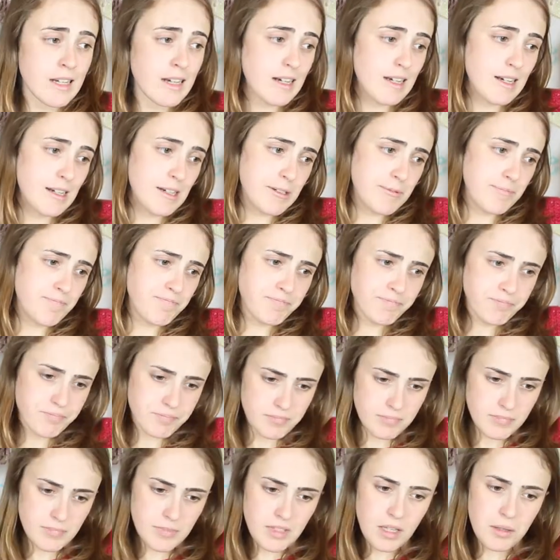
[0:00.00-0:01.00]
Um,
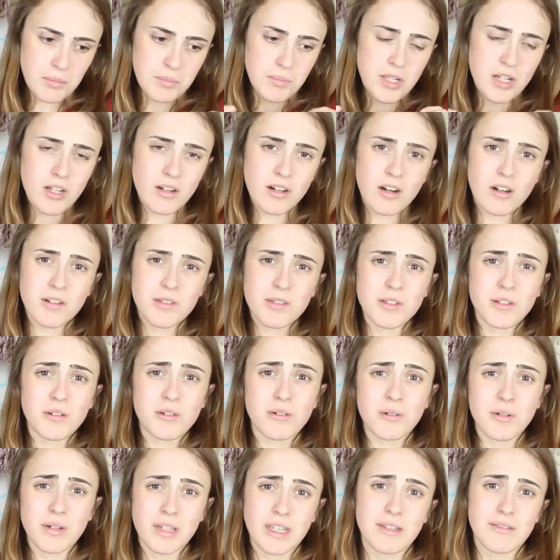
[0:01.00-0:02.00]
but it
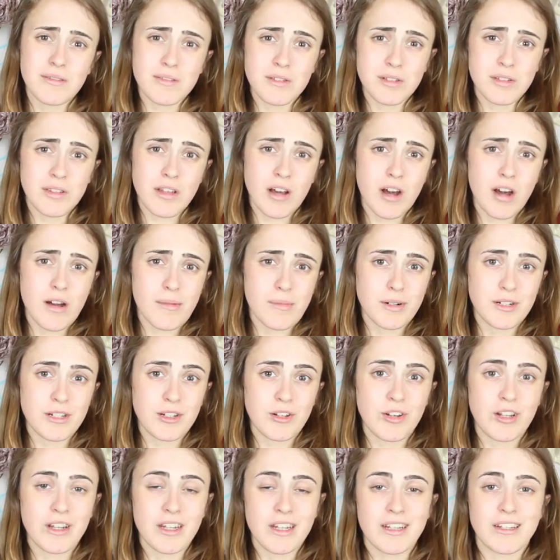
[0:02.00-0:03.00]
also gives you the
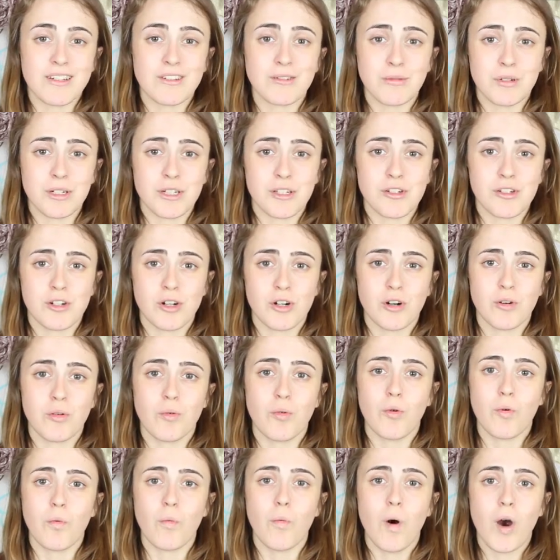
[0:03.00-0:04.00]
opportunity to reach a
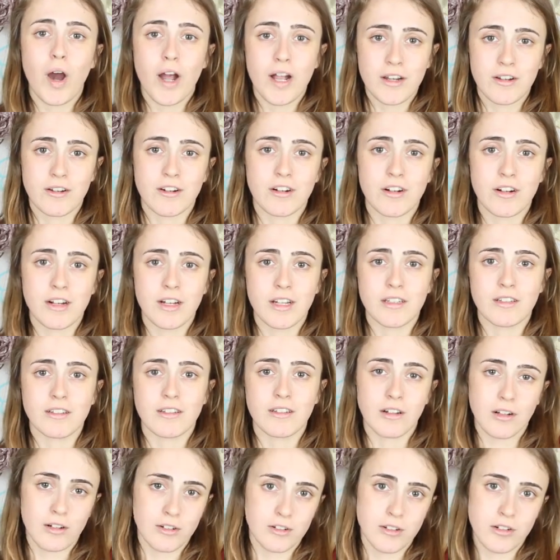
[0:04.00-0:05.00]
wider and
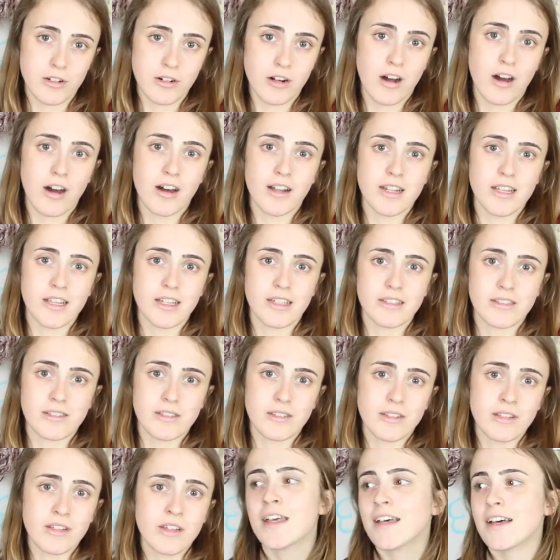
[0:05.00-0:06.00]
larger
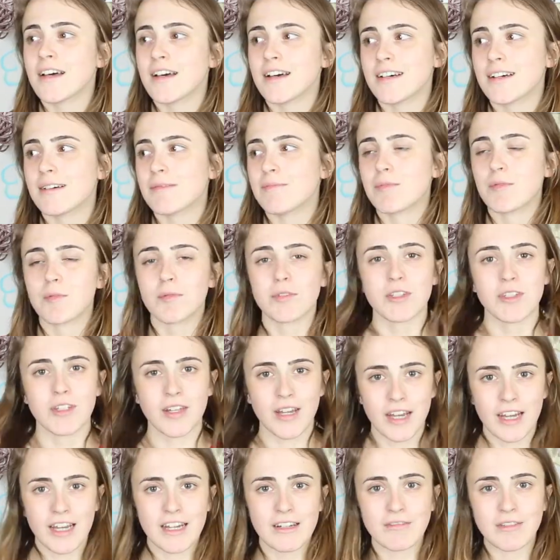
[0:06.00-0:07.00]
audience. Um, when you
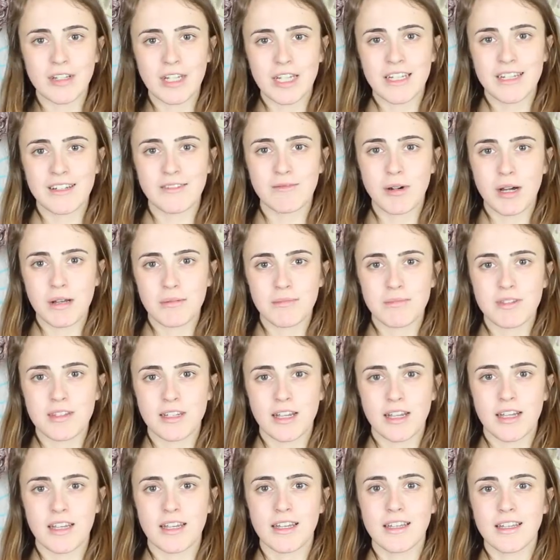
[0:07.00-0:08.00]
have a
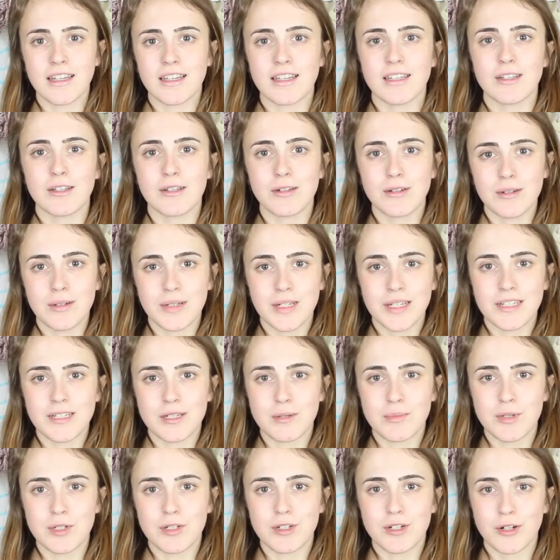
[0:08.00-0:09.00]
website, you get
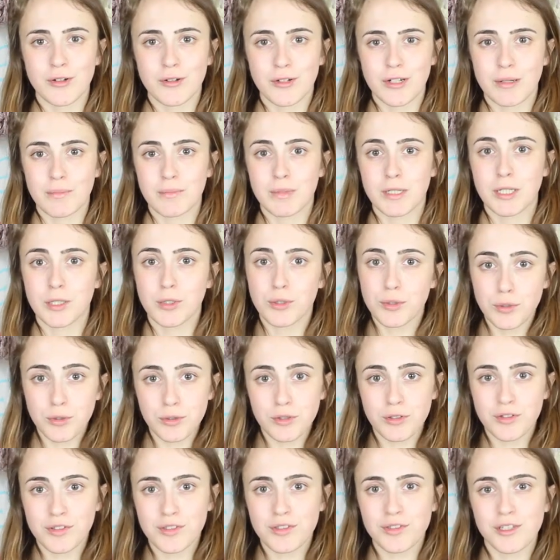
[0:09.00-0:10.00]
to be shown up in
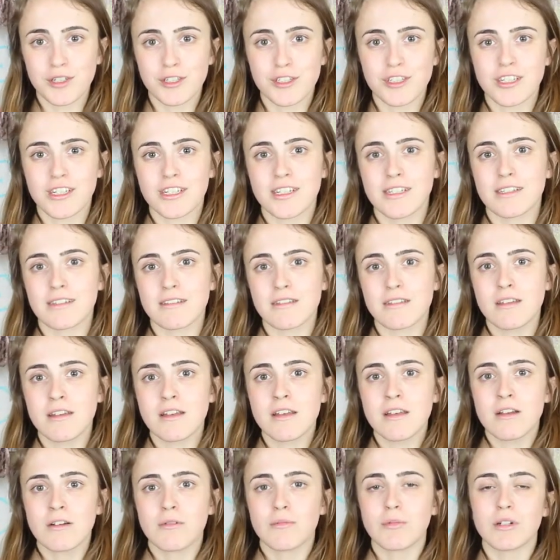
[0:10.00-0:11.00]
Google searches
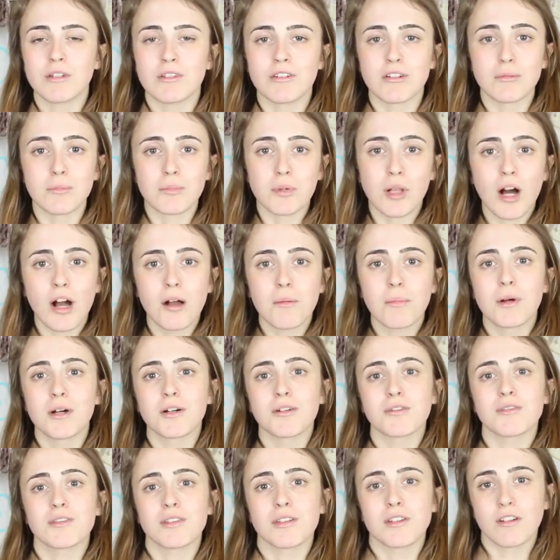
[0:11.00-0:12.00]
with your blog
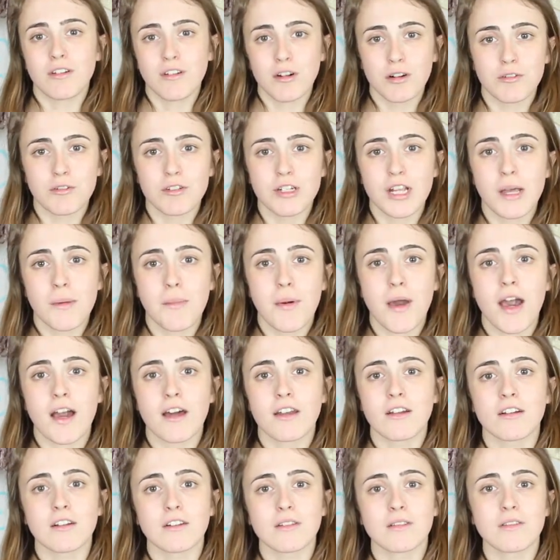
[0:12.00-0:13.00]
posts and crochet
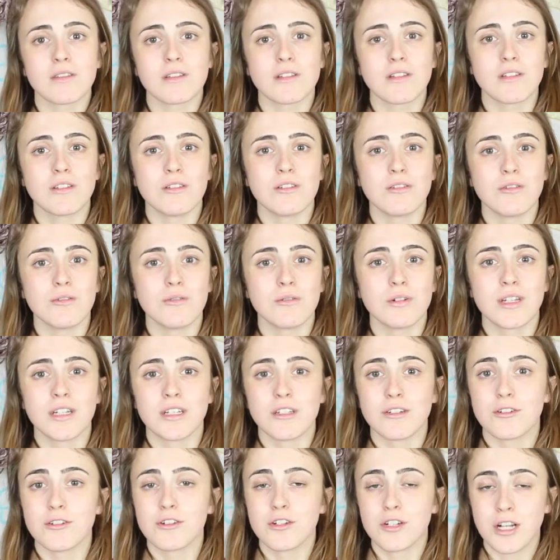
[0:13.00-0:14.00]
patterns. You
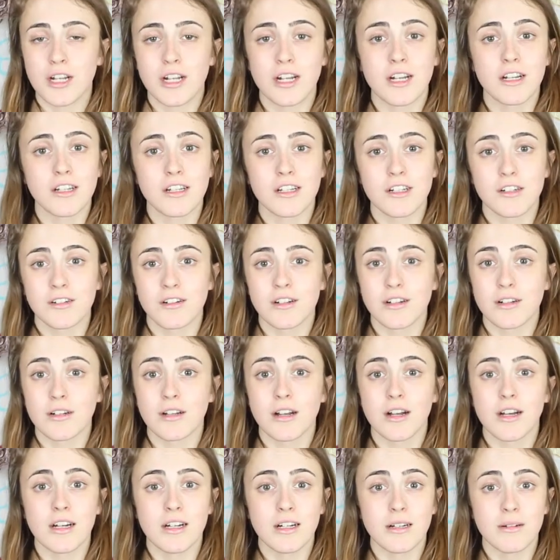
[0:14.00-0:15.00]
can share
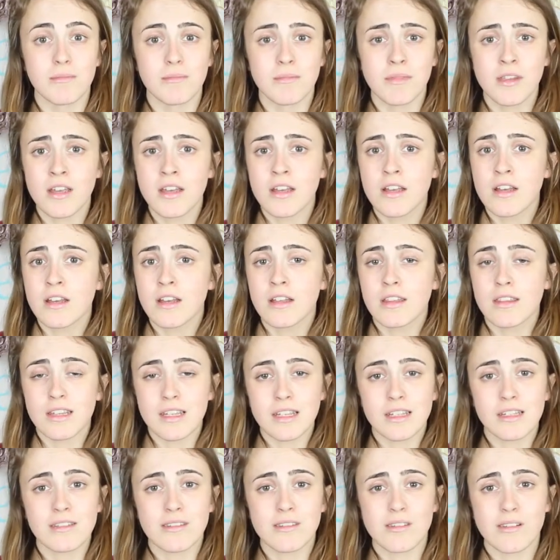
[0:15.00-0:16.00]
your um,
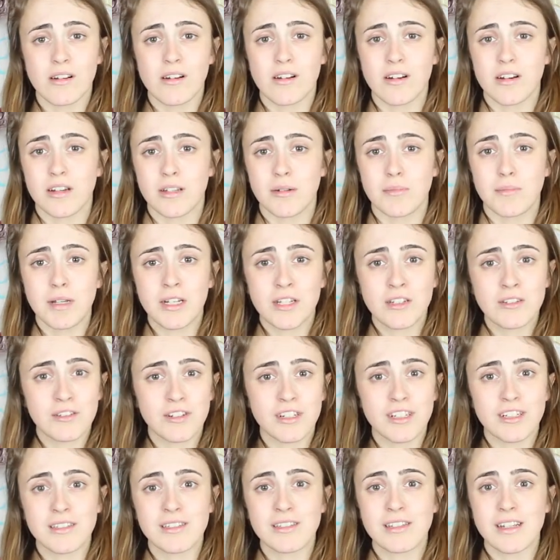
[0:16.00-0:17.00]
things on
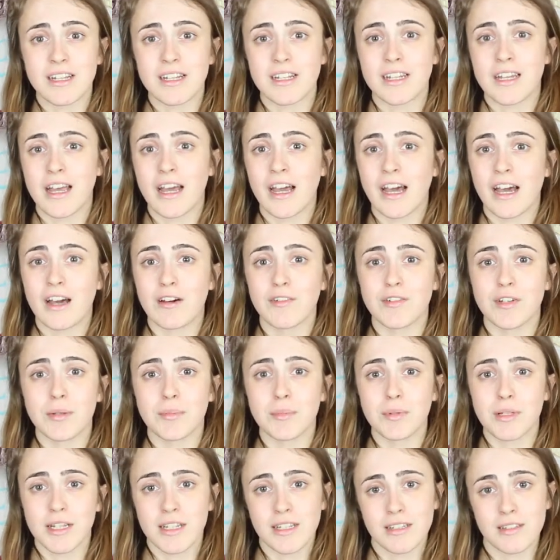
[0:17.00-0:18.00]
Pinterest and have a
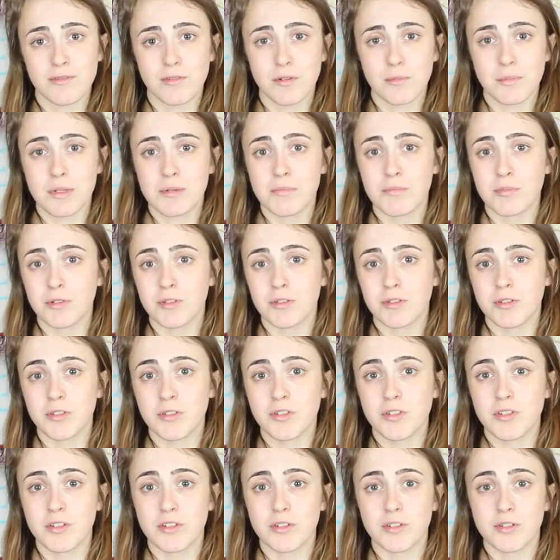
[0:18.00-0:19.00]
place for people
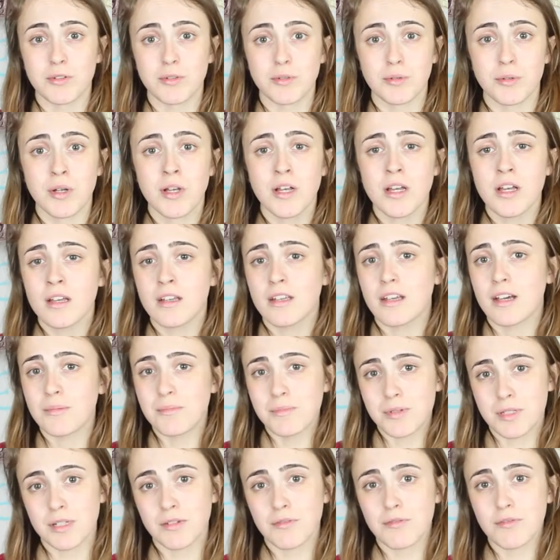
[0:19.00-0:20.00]
to
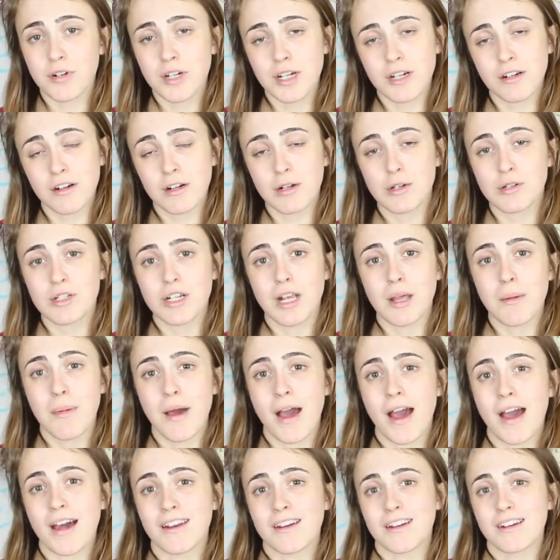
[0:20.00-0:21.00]
come see free crochet
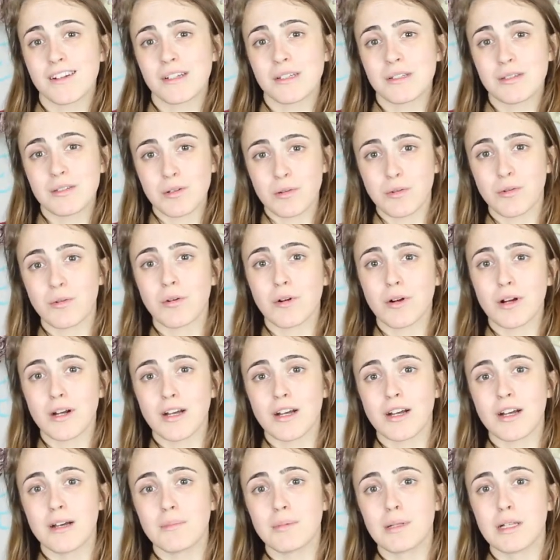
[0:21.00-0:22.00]
patterns or
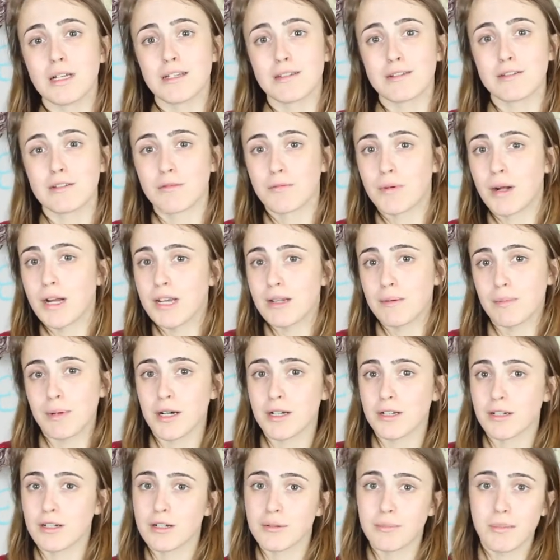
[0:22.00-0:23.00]
a place to write
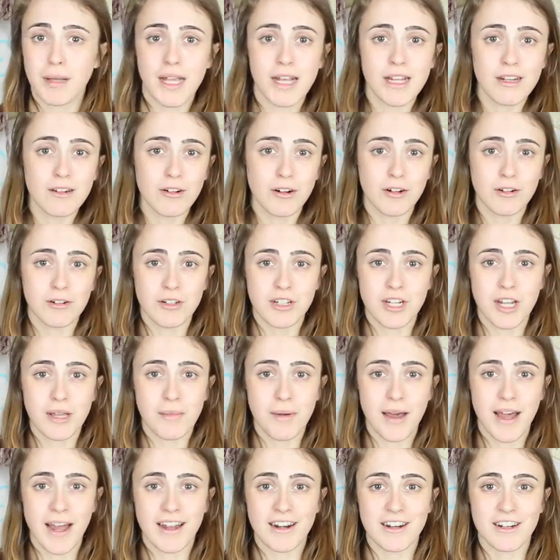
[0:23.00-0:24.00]
about your paid crochet
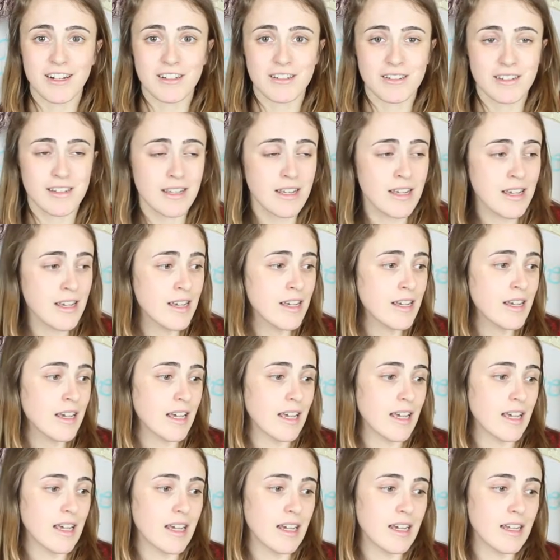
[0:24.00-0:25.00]
patterns.
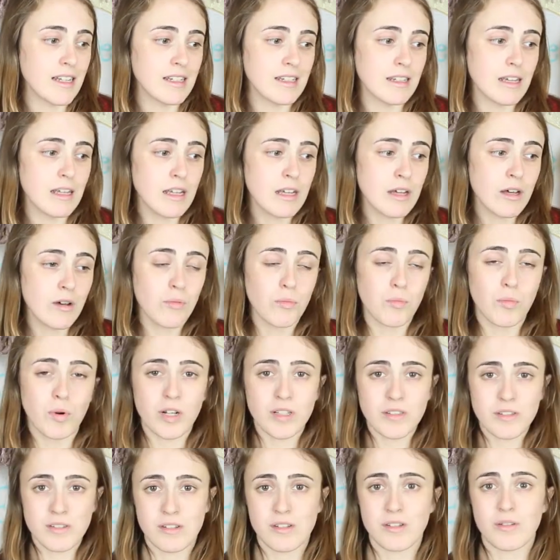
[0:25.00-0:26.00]
And
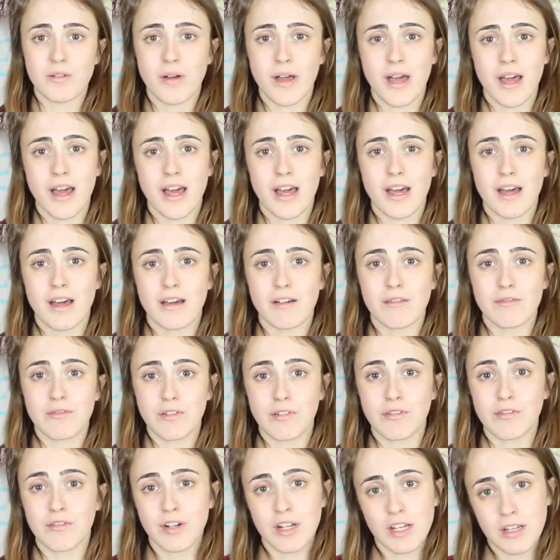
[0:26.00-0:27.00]
once you have
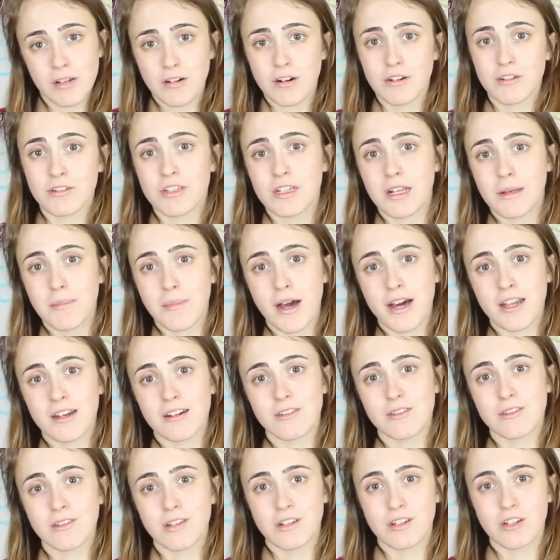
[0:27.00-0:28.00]
free crochet
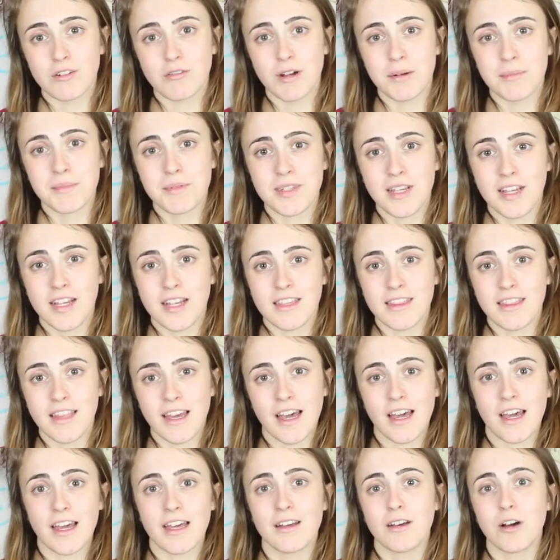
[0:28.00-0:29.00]
patterns on your website,
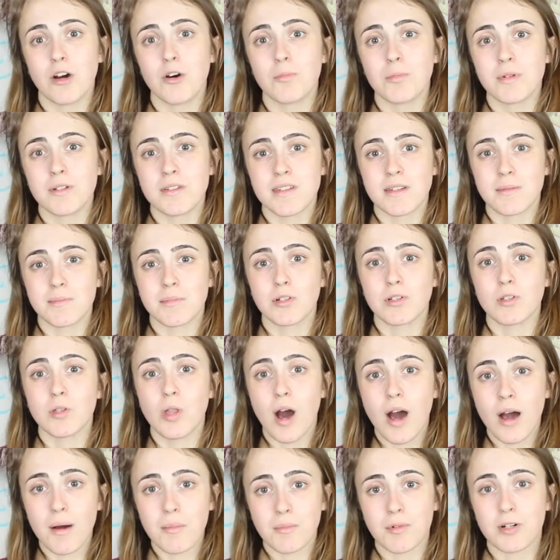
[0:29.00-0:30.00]
that opens up a
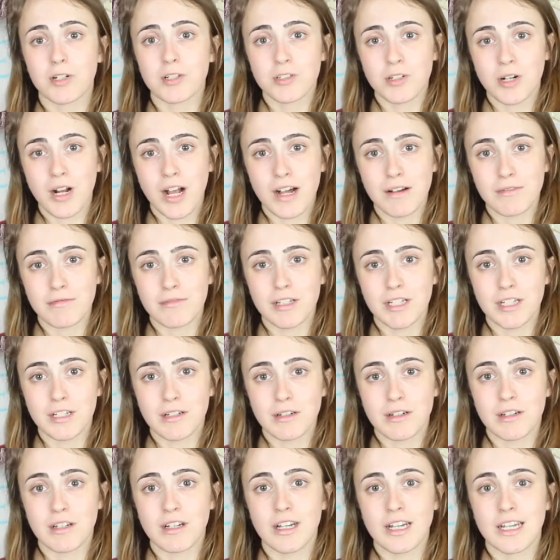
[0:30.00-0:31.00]
lot more
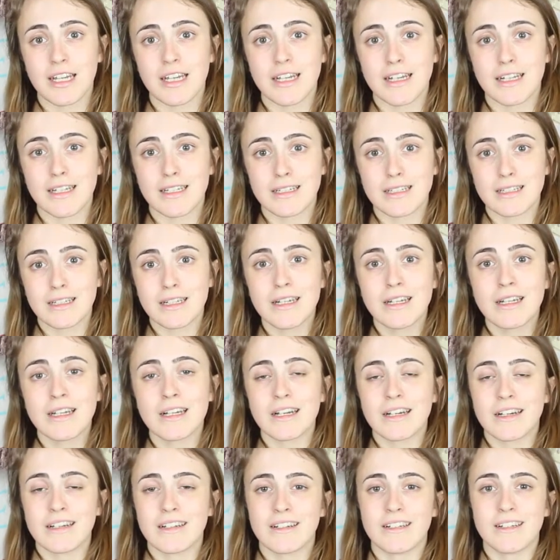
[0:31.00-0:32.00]
traffic and
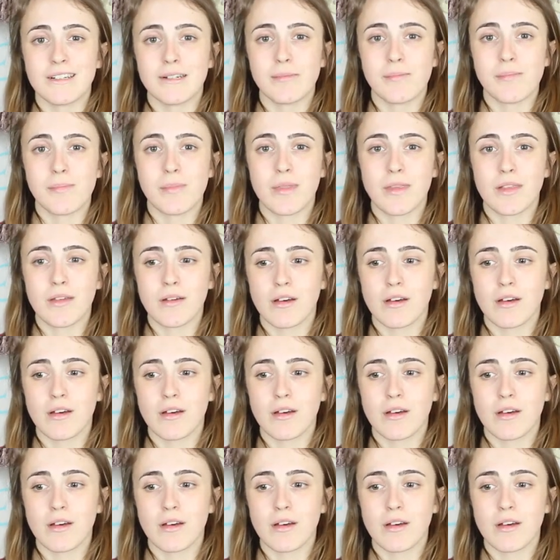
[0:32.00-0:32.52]
um,